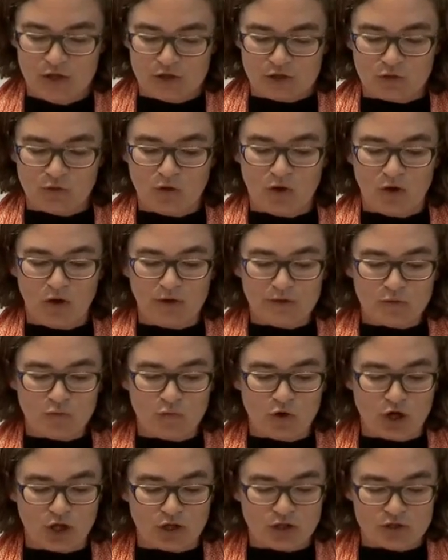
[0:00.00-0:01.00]
So all the
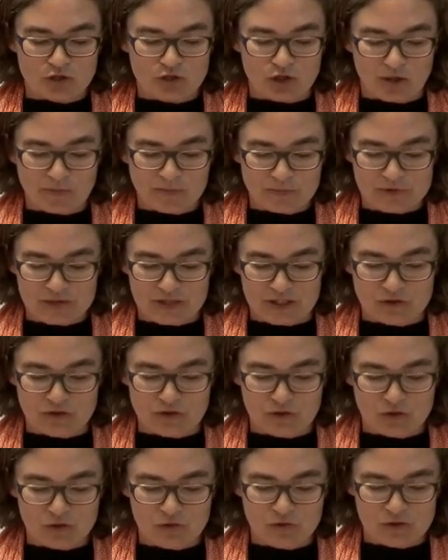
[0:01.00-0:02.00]
workshops
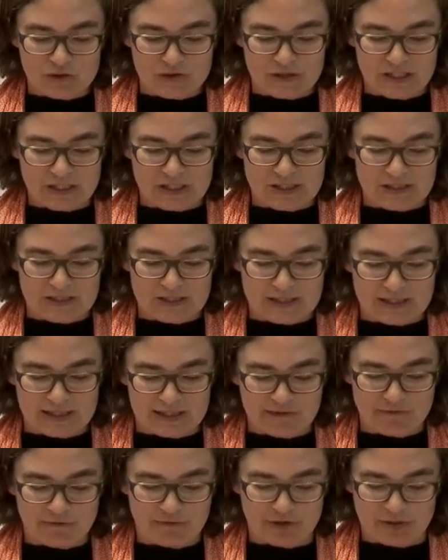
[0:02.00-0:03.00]
introduce these
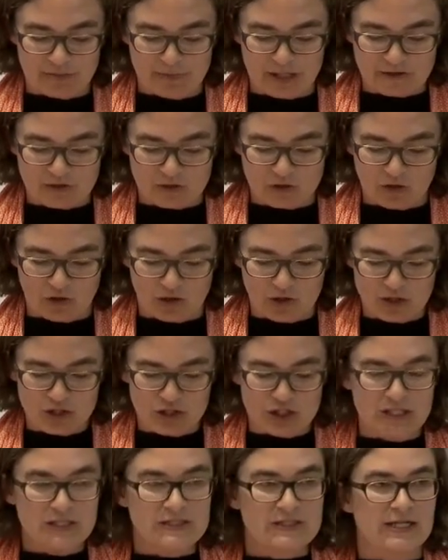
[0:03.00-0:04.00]
different
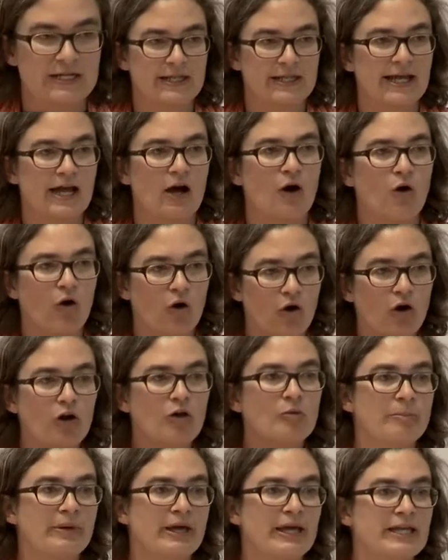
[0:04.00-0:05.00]
methodologies, they are
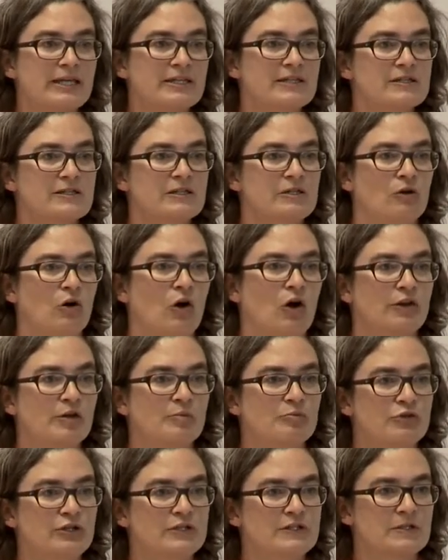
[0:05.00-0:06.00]
all based on the
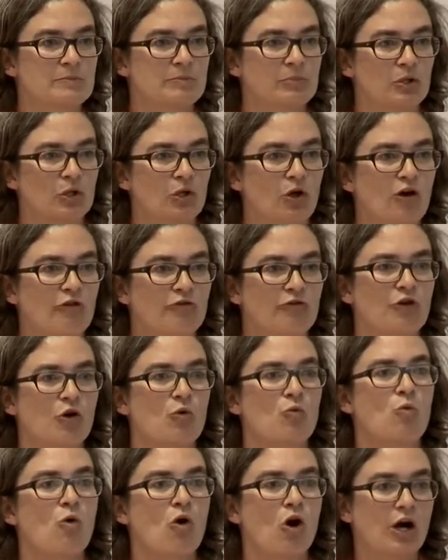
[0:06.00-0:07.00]
principle of
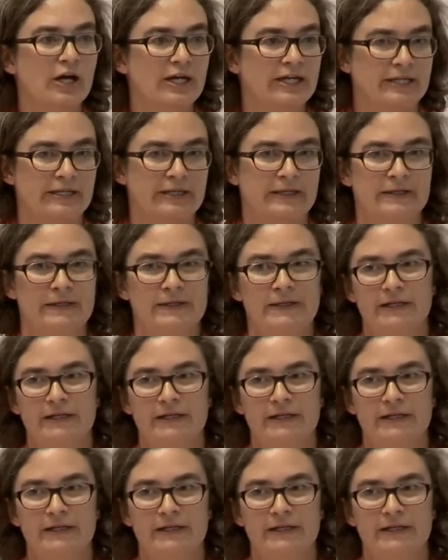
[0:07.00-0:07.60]
walking.